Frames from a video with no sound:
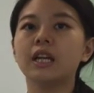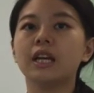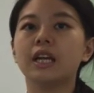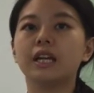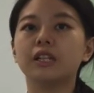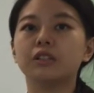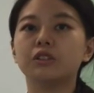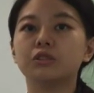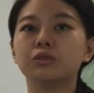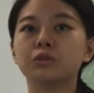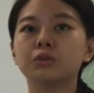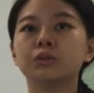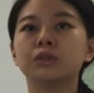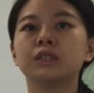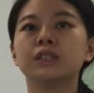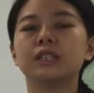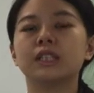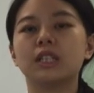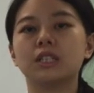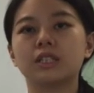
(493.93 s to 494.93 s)
And due to
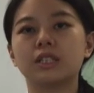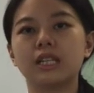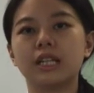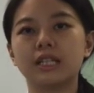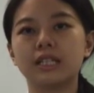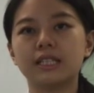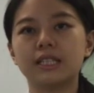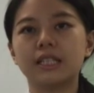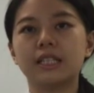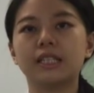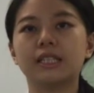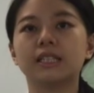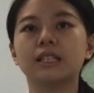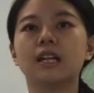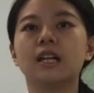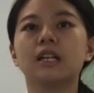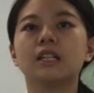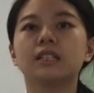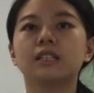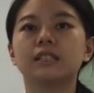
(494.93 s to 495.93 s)
the downsizing,
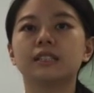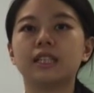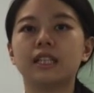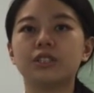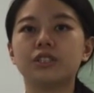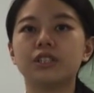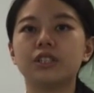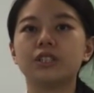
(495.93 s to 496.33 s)
such